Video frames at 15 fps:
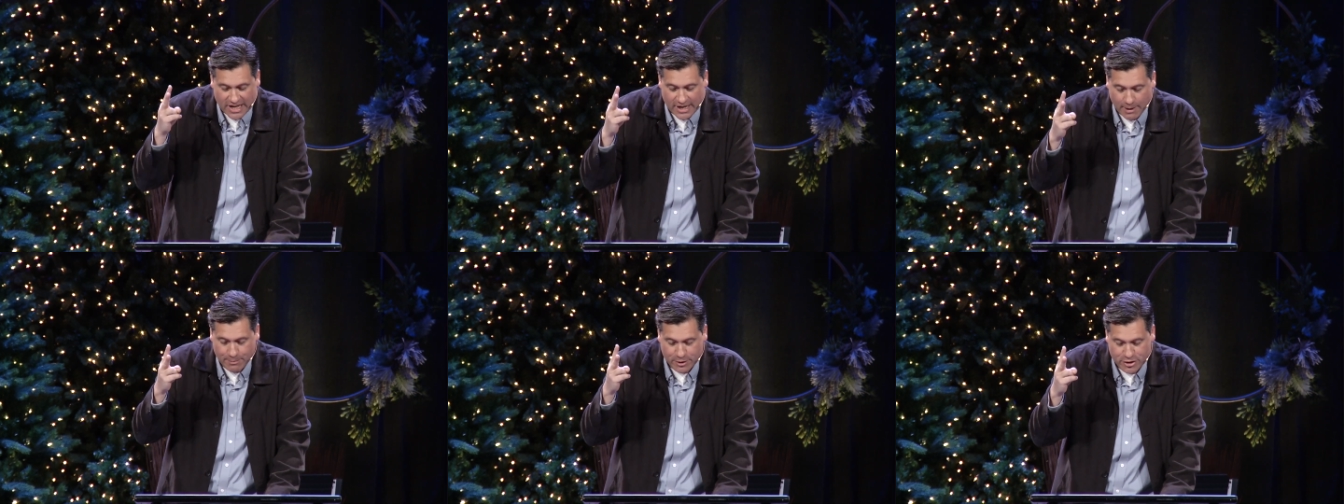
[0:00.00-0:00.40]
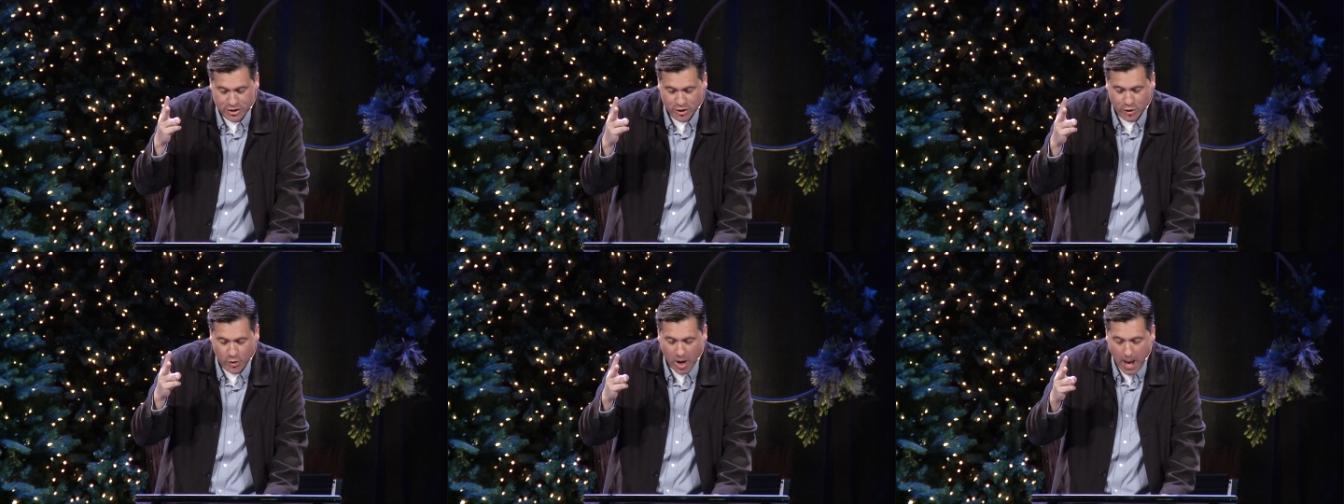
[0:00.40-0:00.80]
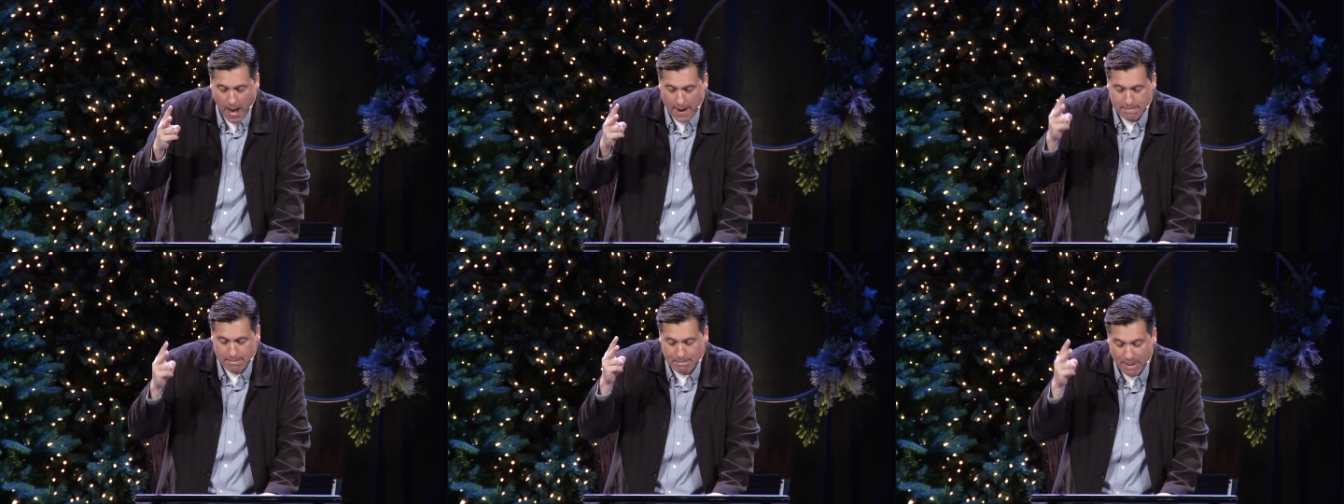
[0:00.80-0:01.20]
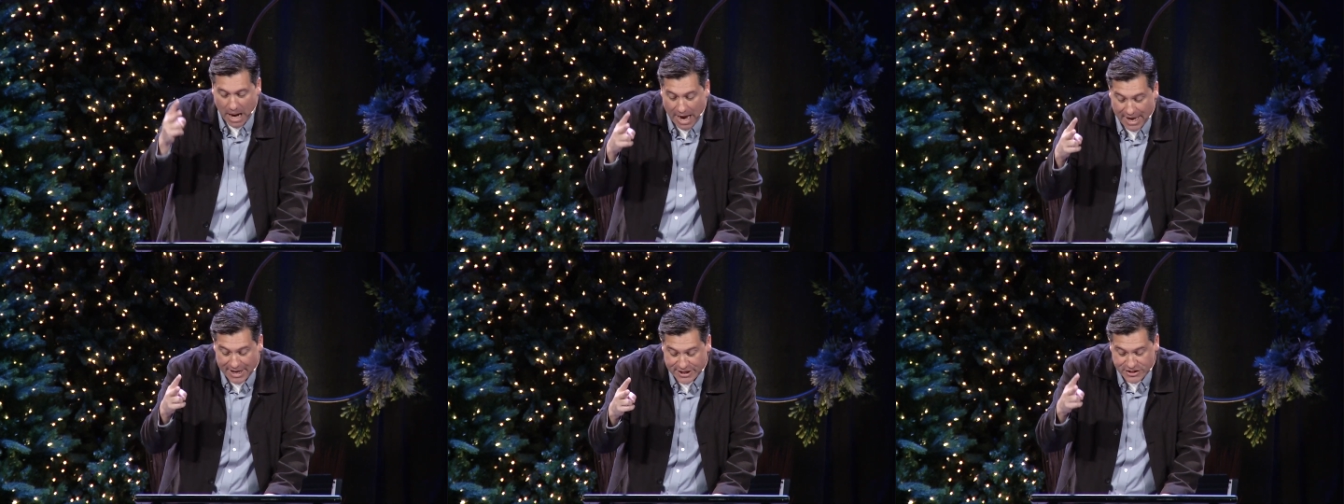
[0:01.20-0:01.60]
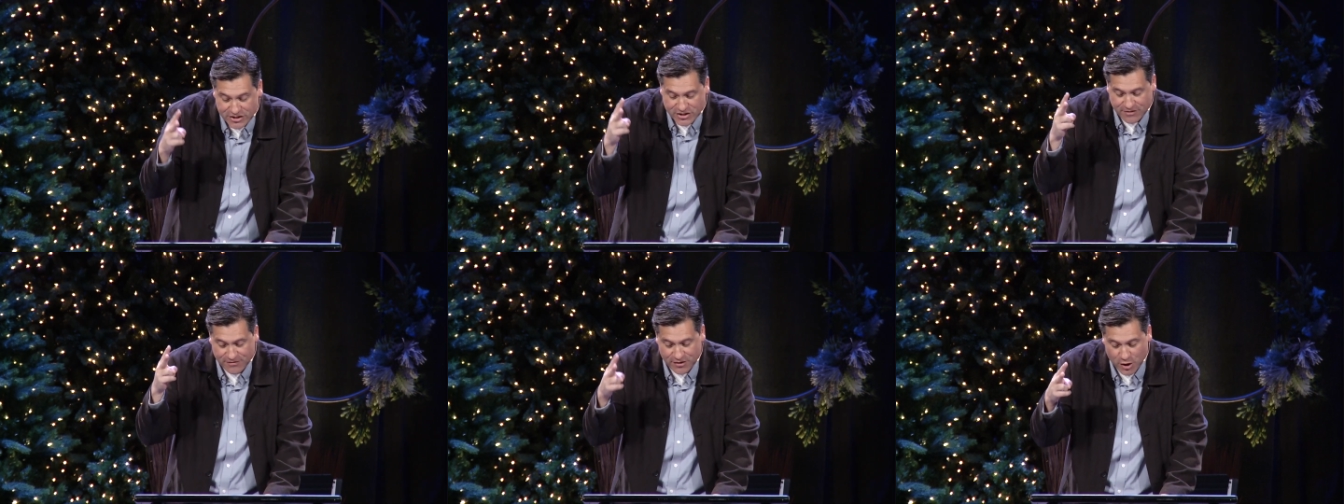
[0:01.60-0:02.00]
Number two, a
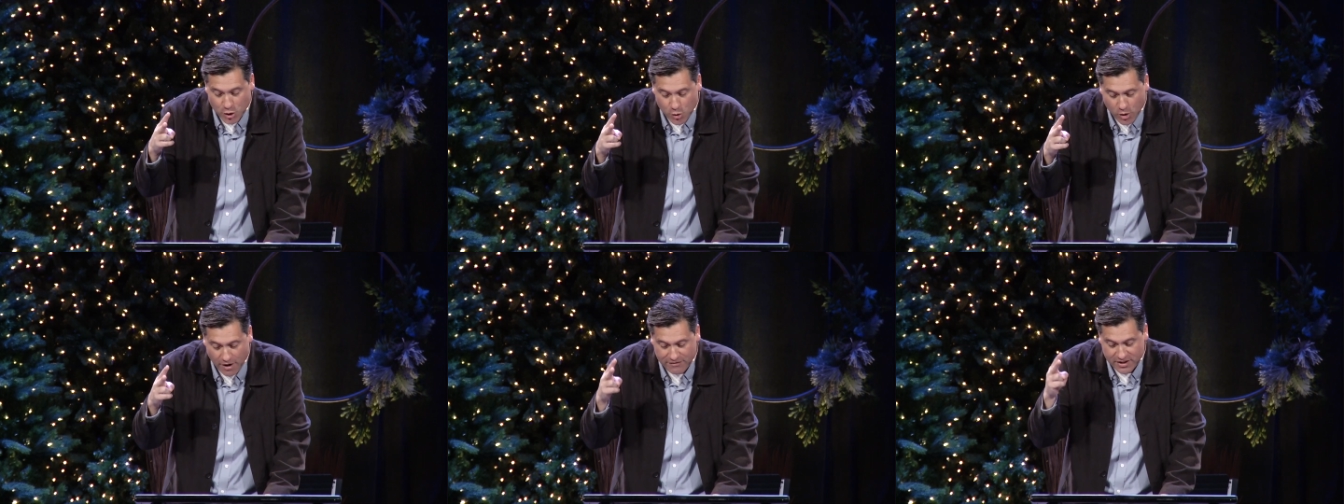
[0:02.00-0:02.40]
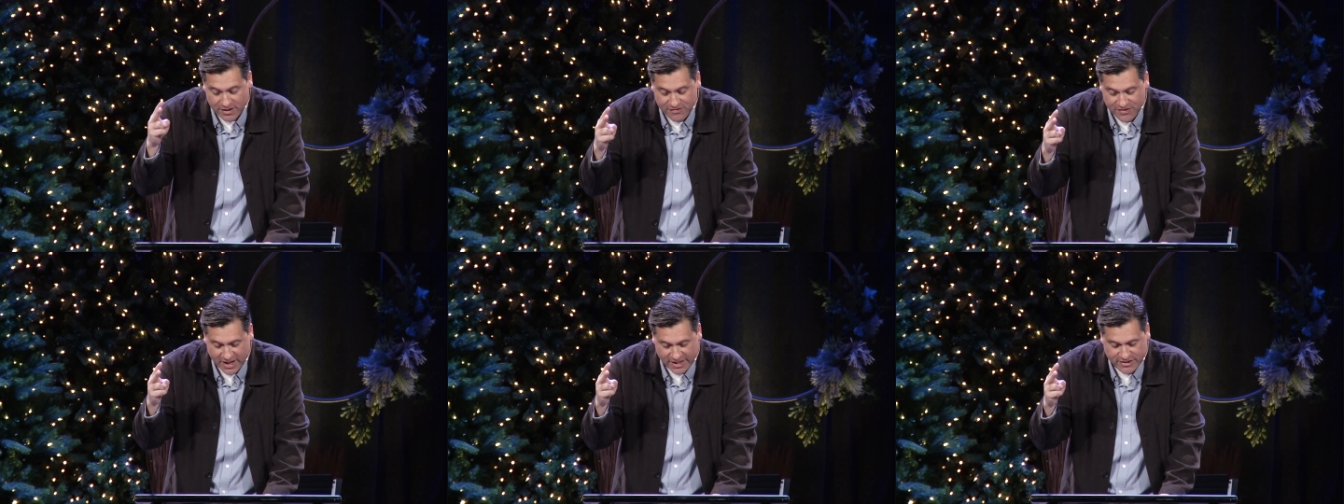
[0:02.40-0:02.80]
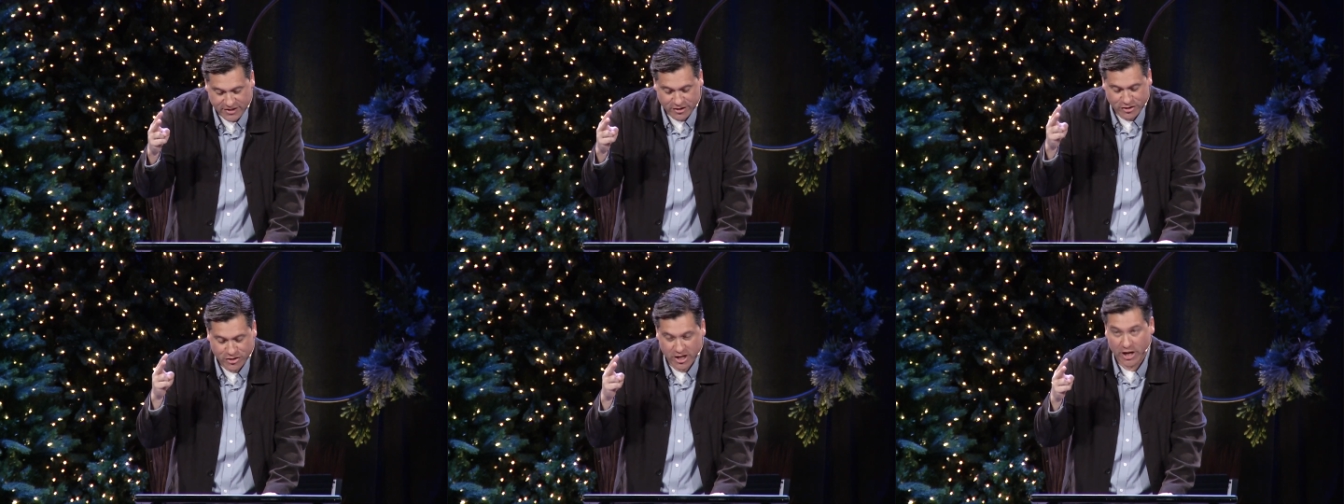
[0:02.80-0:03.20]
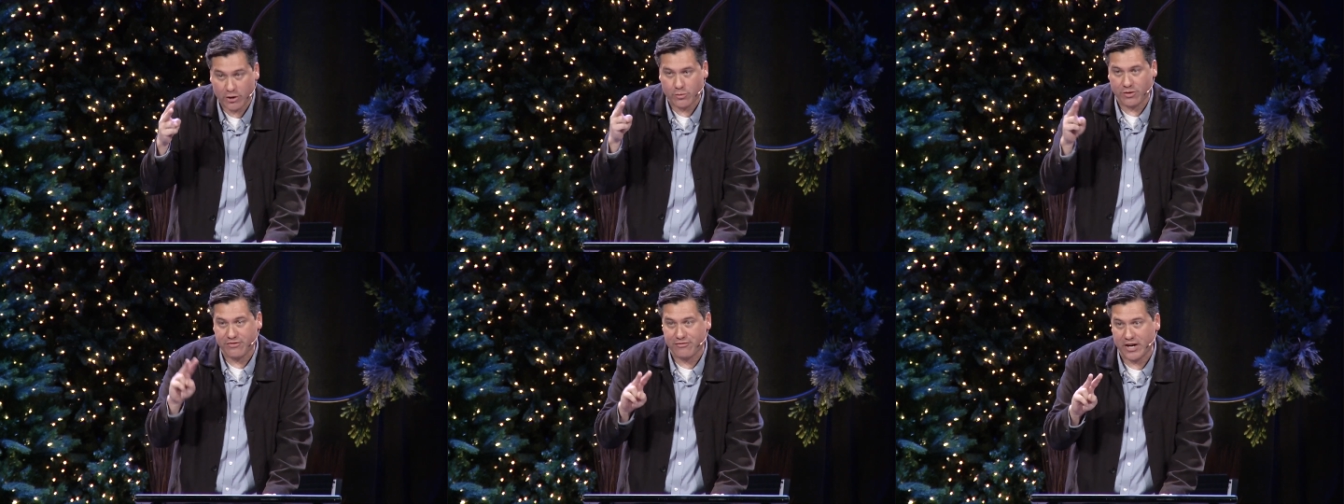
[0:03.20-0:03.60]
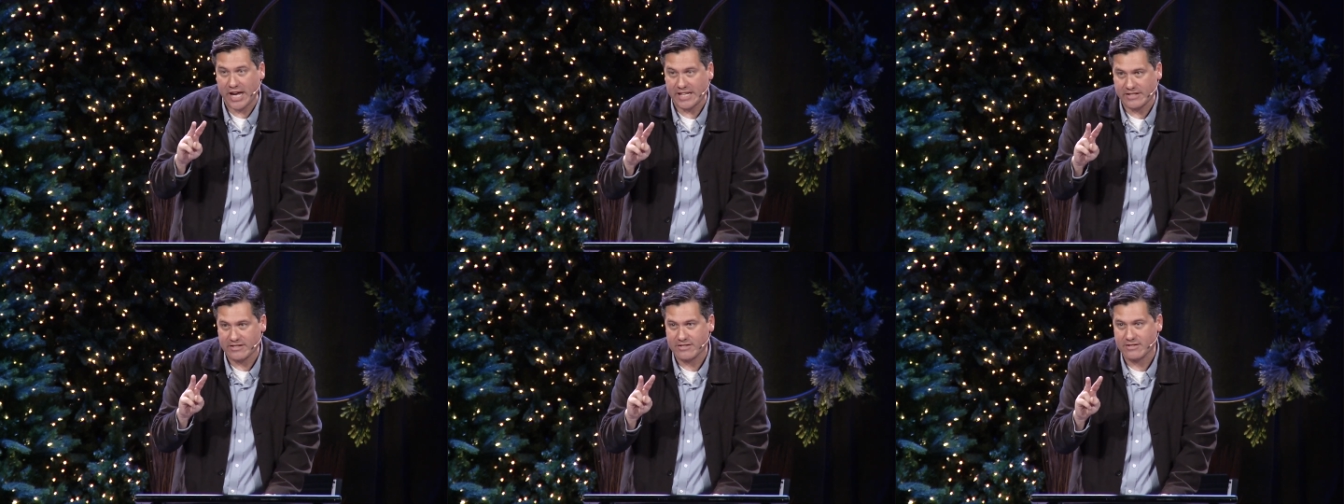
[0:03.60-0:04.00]
biased view of the offense is shared with
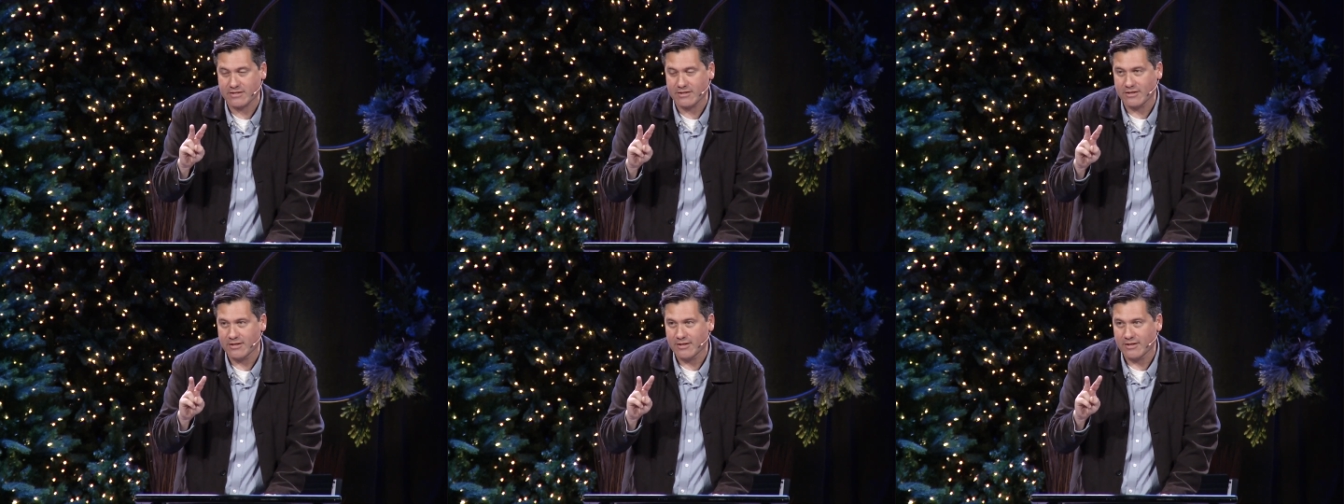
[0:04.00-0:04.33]
friends.